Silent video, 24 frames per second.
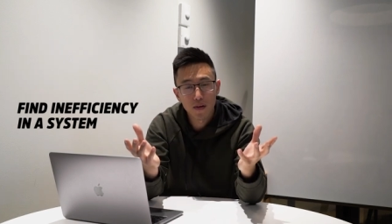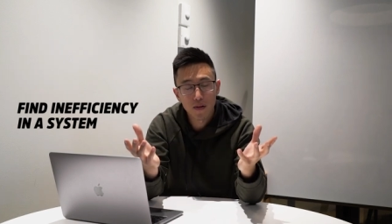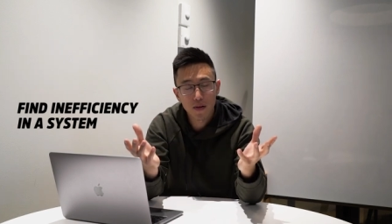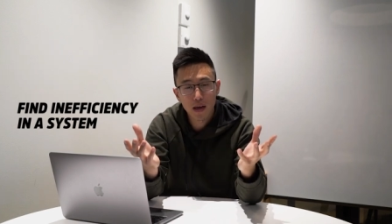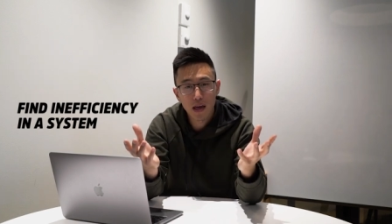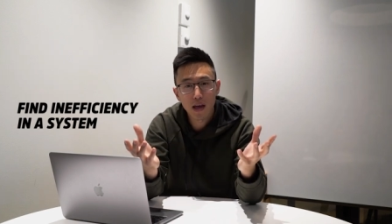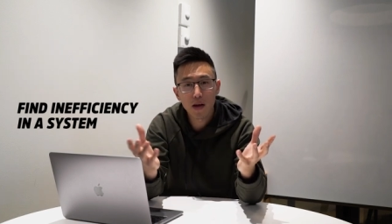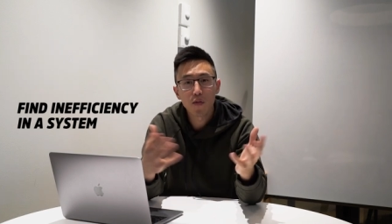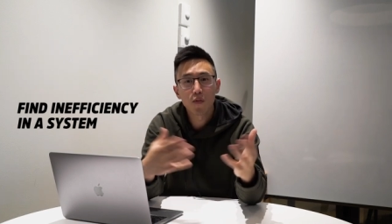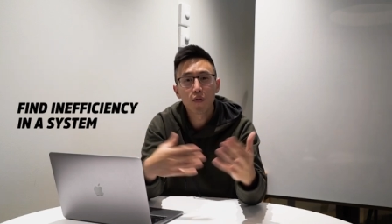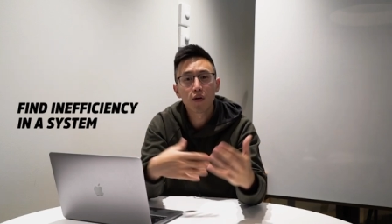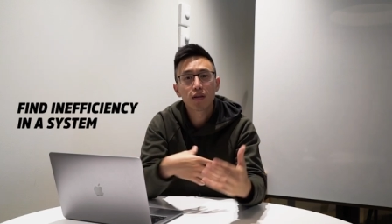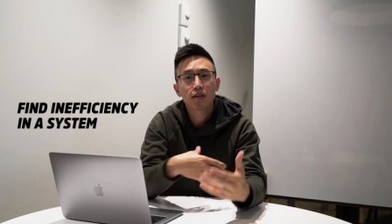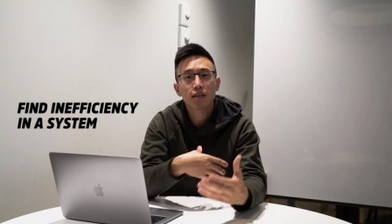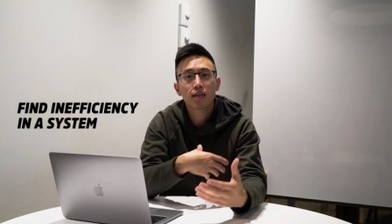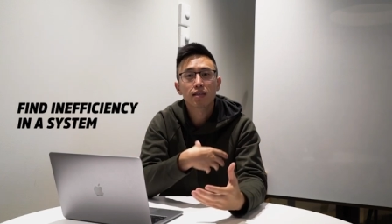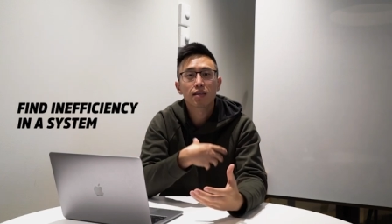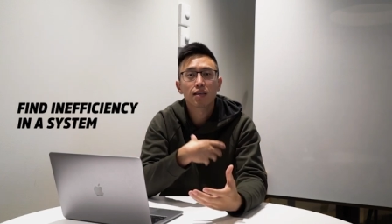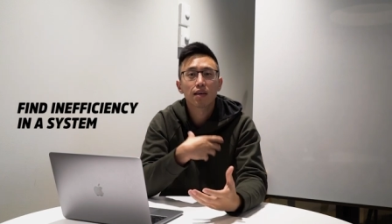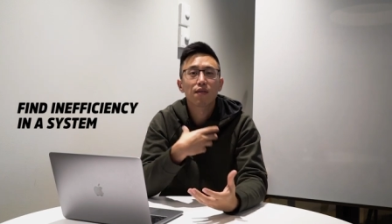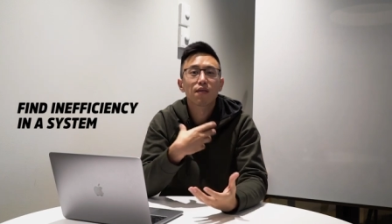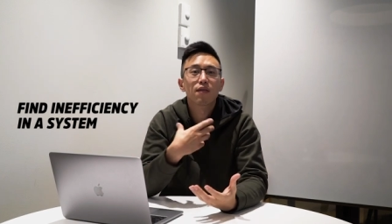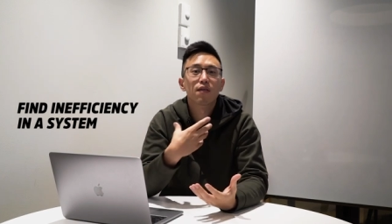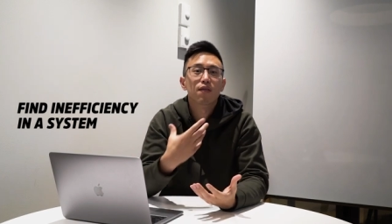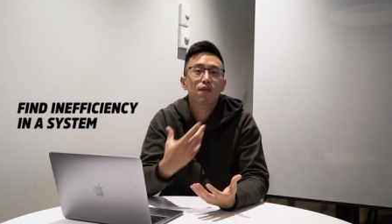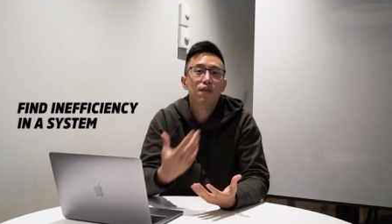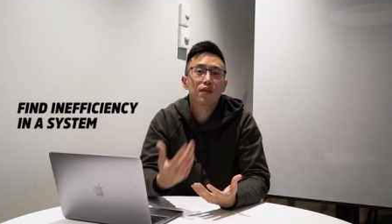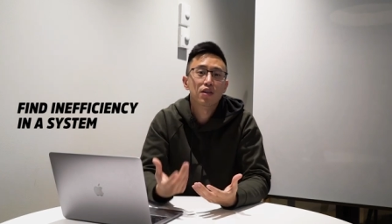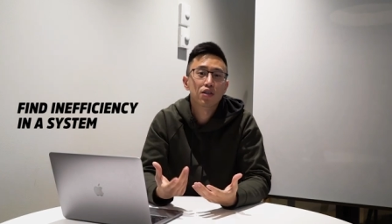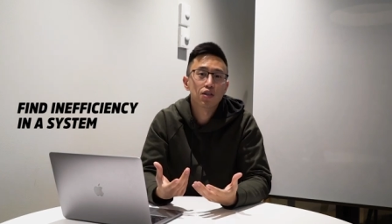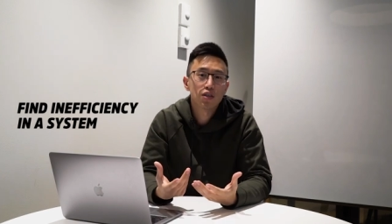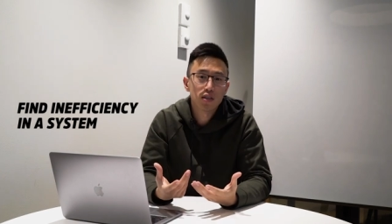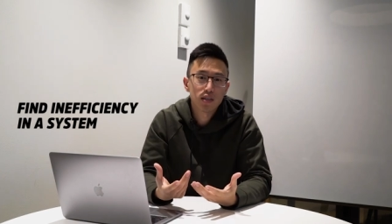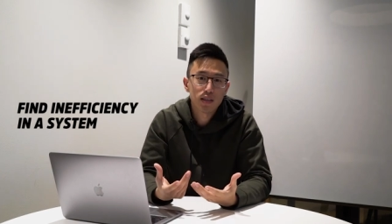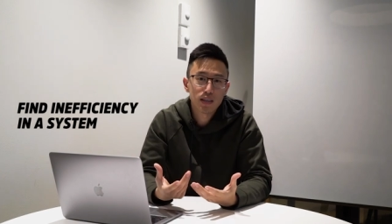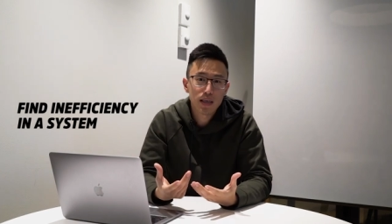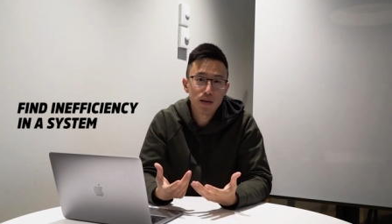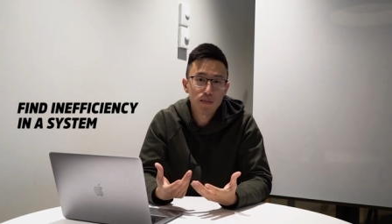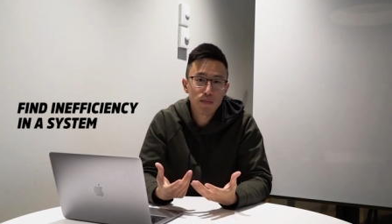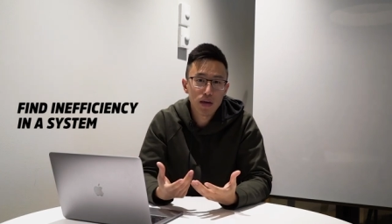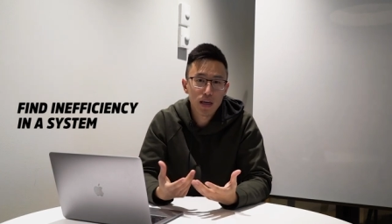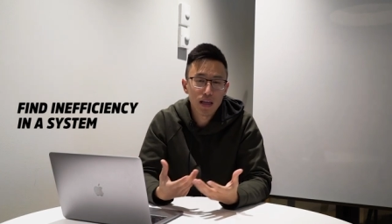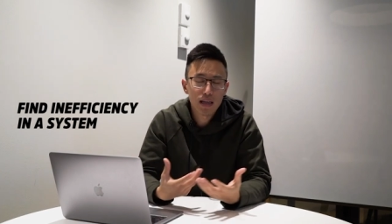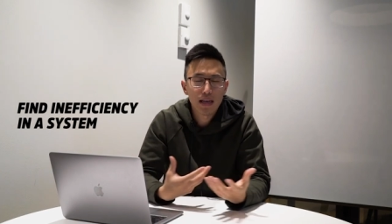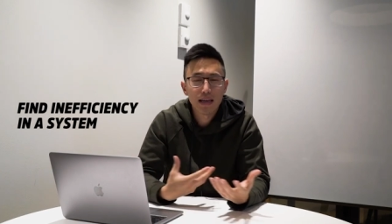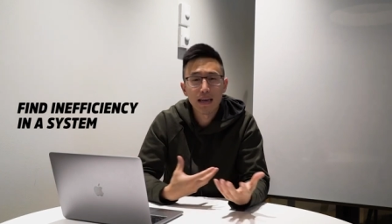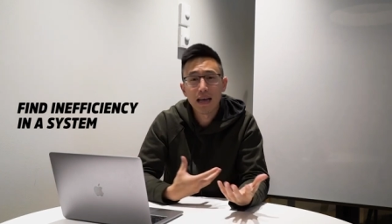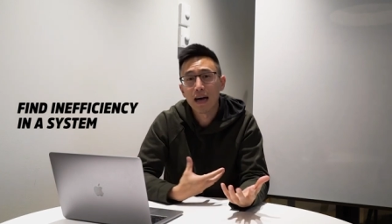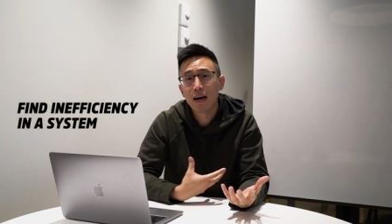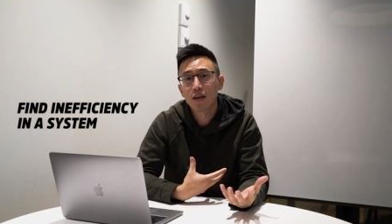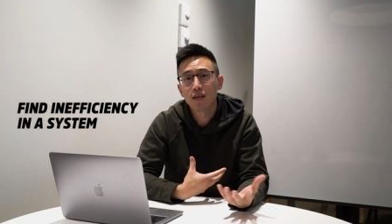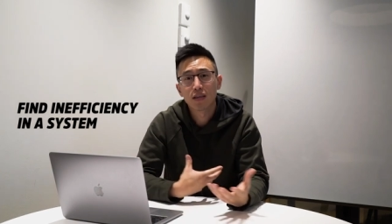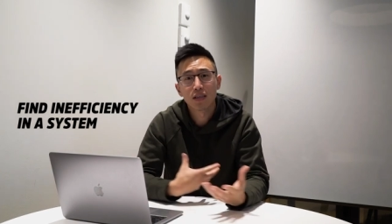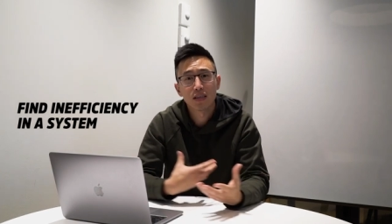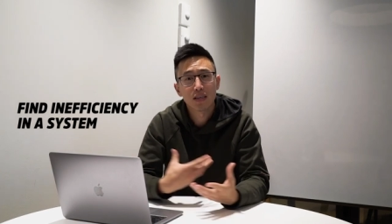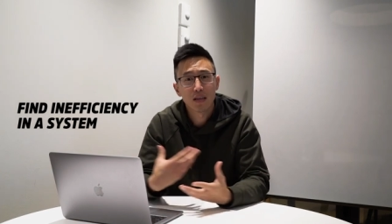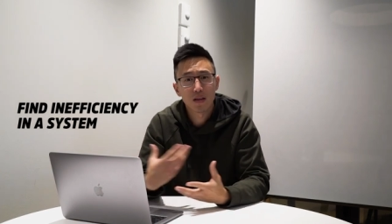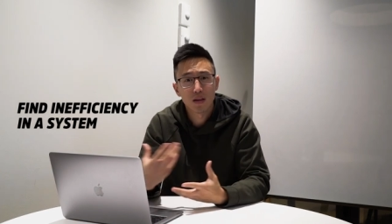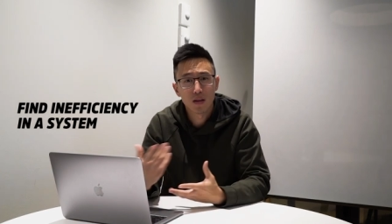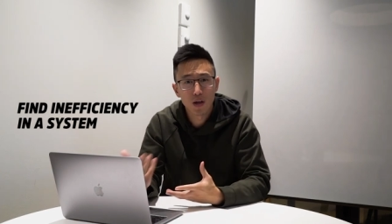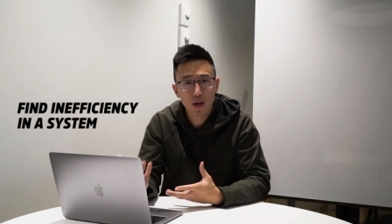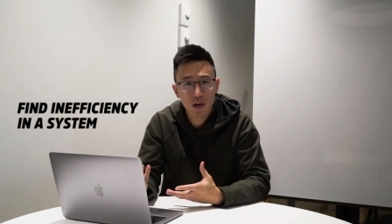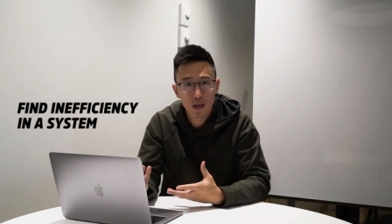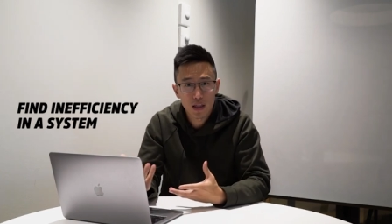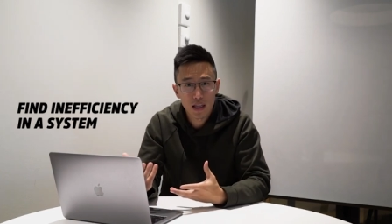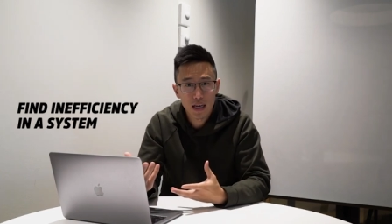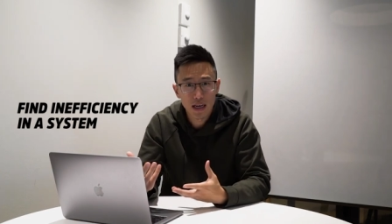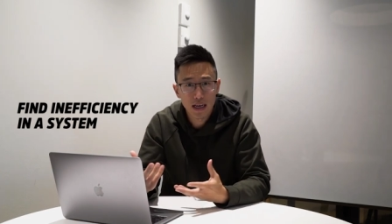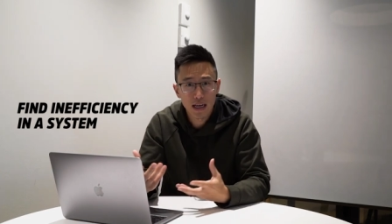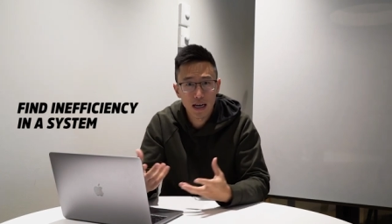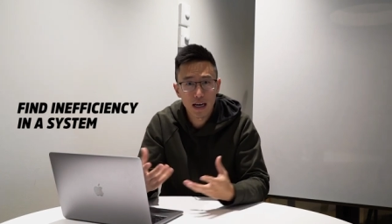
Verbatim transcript: Okay, what does inefficiency mean and how does it look like?